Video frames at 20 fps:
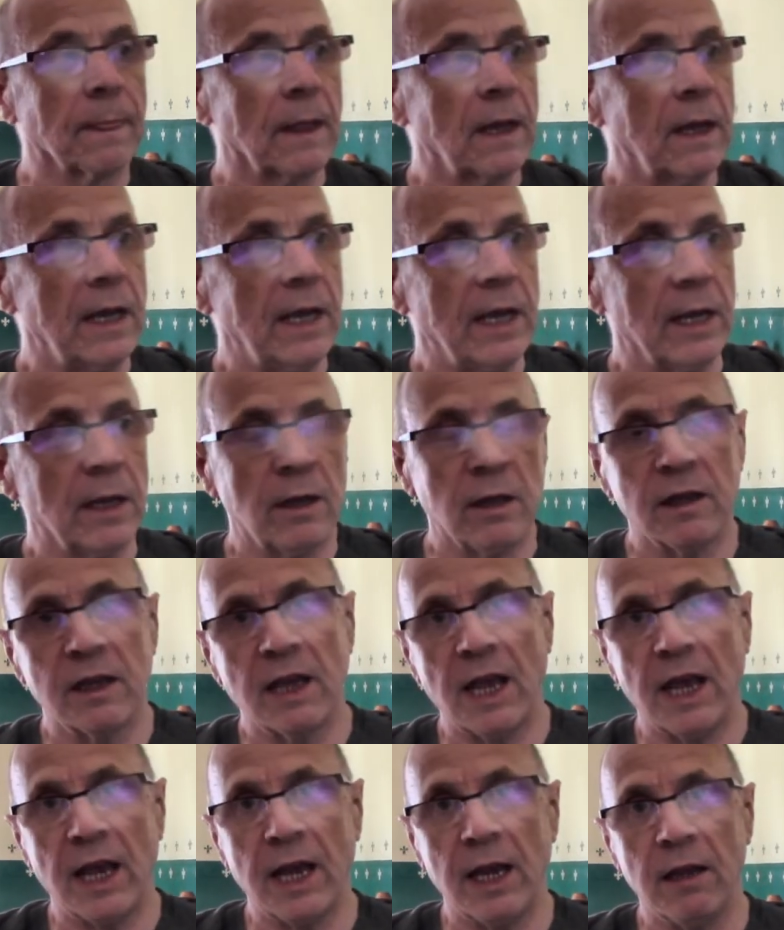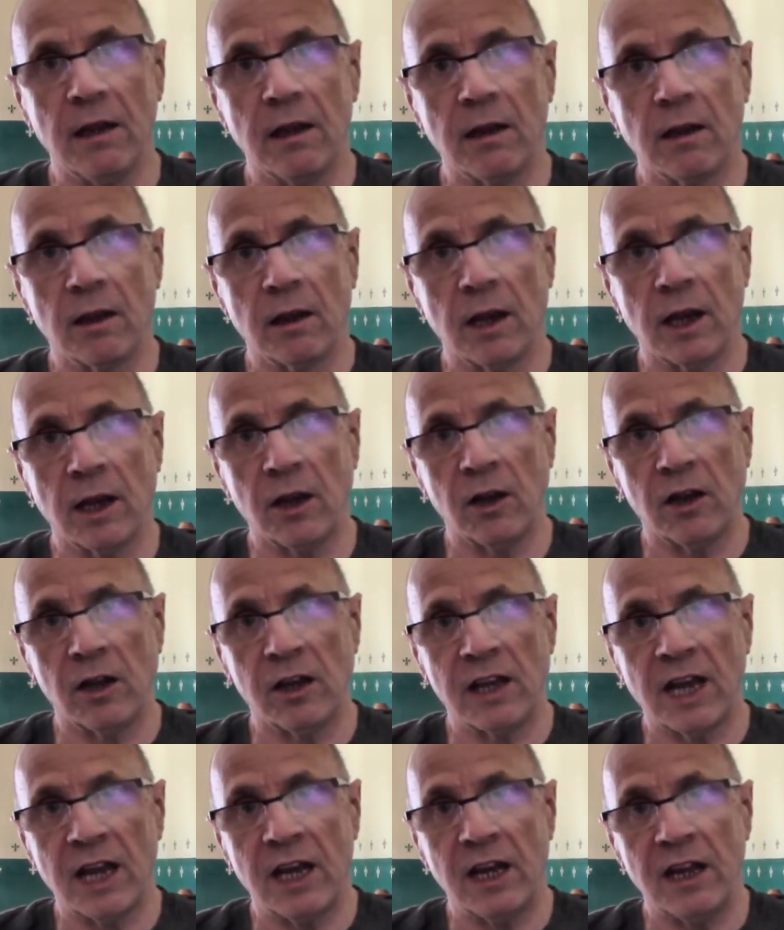it can contain
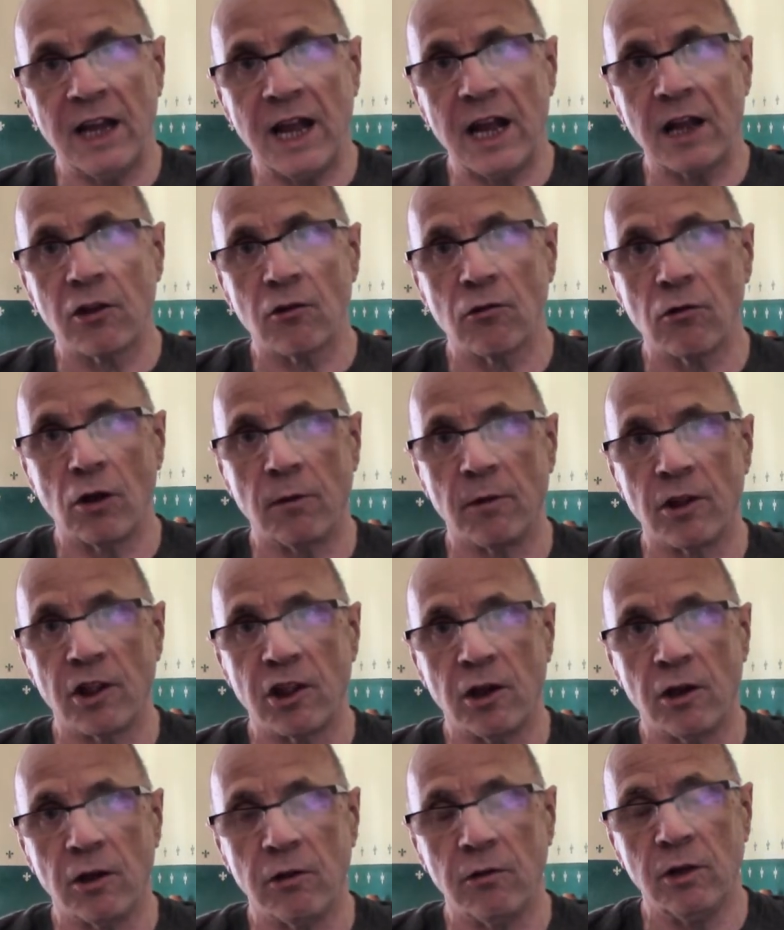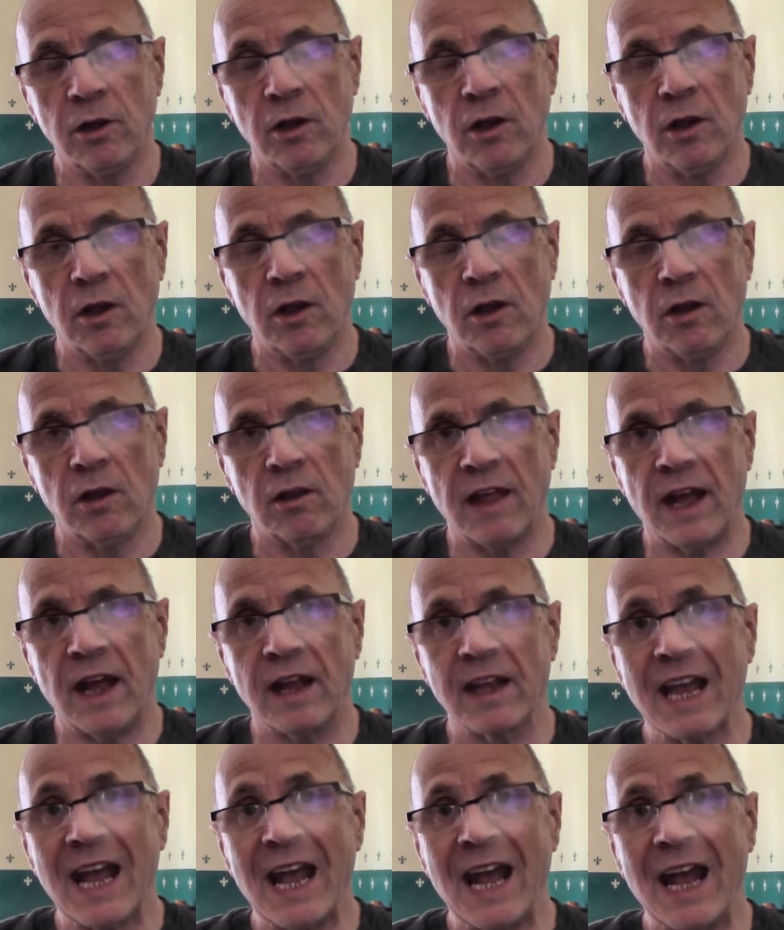an X chromosome that
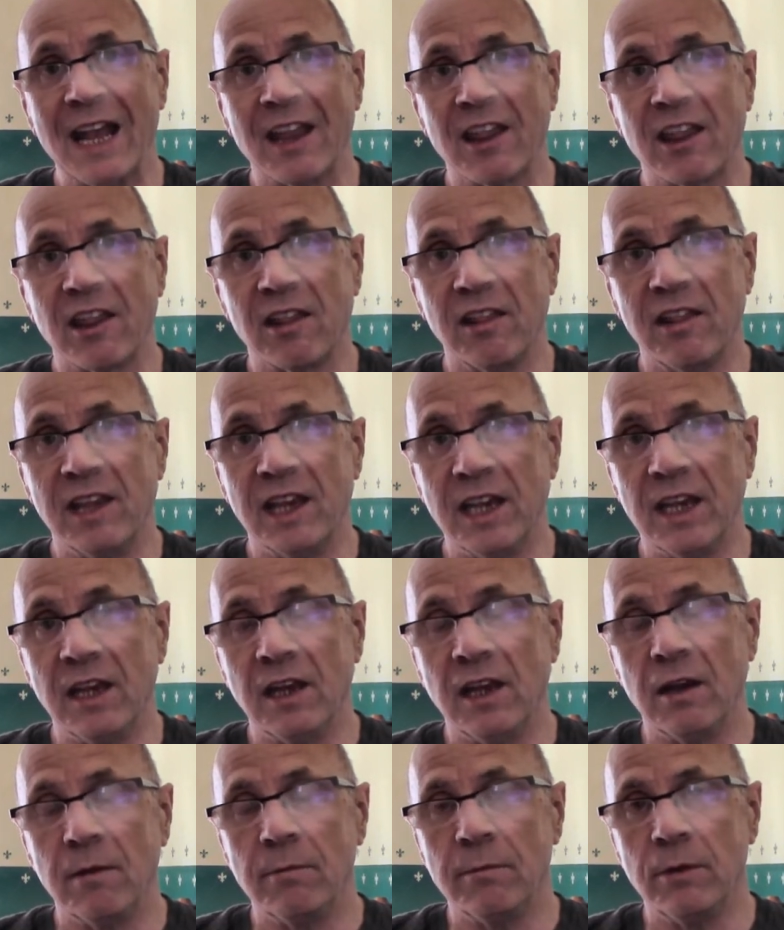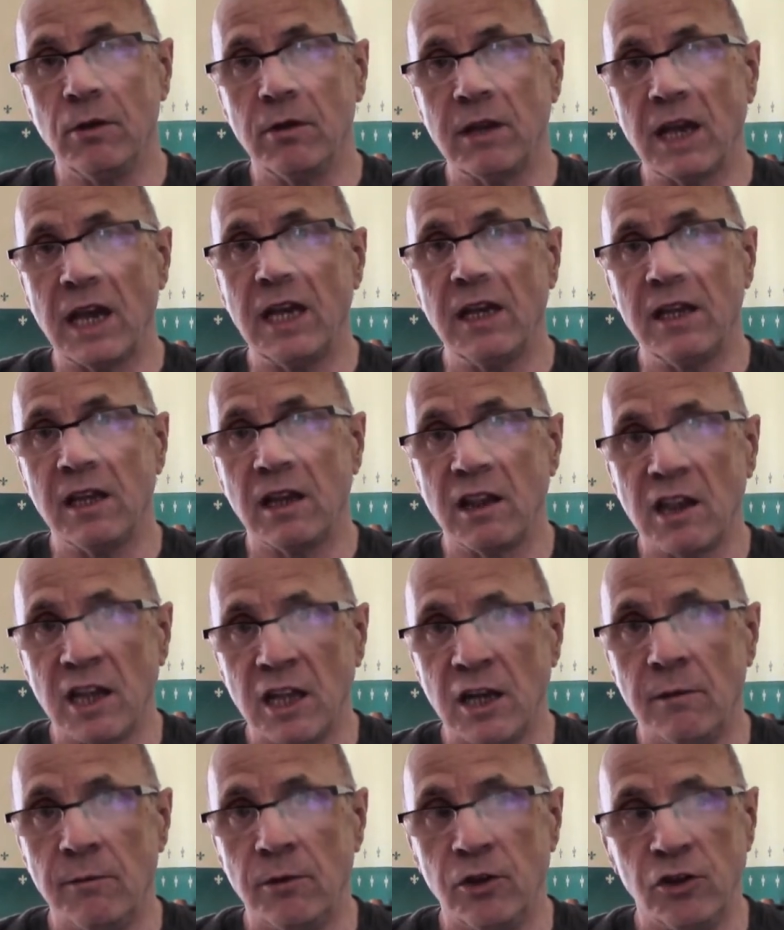has the mutated
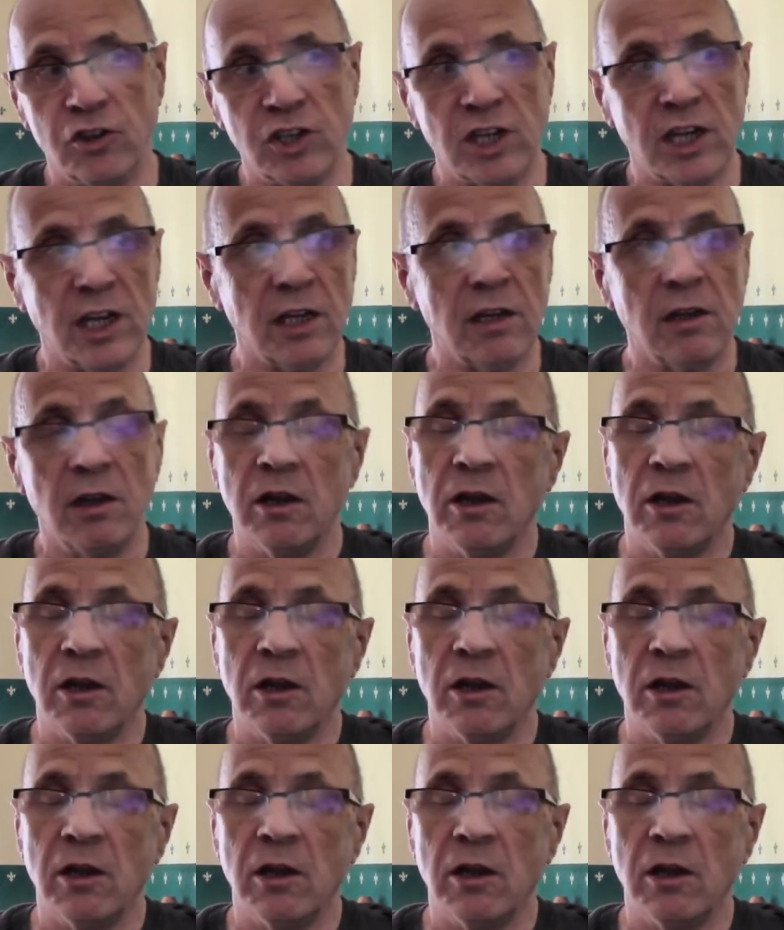cinnamon gene,